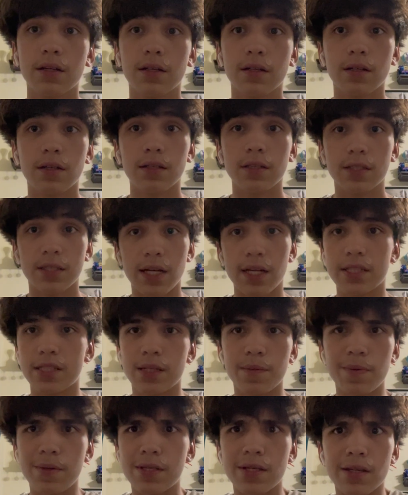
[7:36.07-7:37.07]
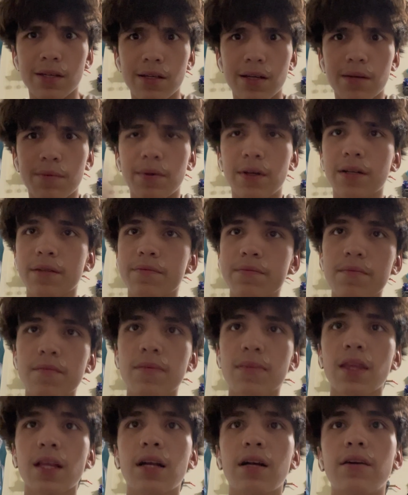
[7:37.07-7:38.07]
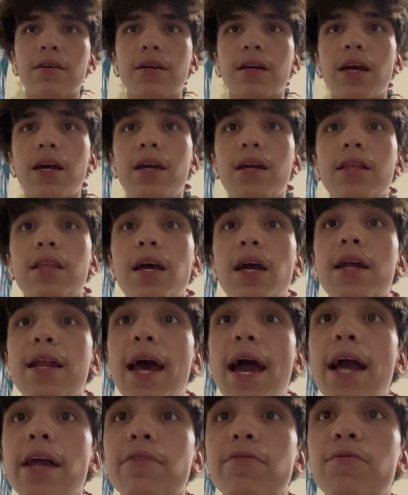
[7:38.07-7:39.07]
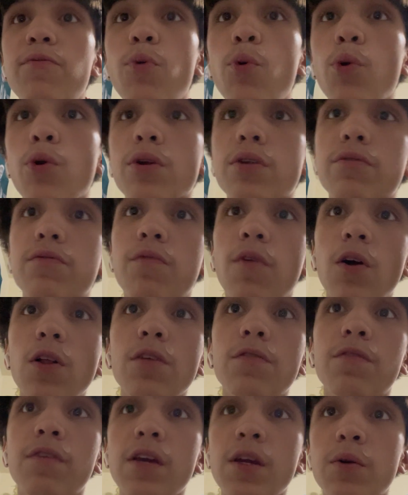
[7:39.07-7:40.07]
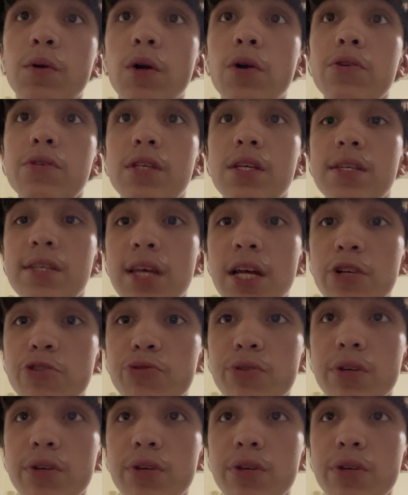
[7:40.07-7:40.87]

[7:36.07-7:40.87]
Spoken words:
it's ChatGPT, come on. Okay, and then Act 4, The Fall of Heroes. The Sentry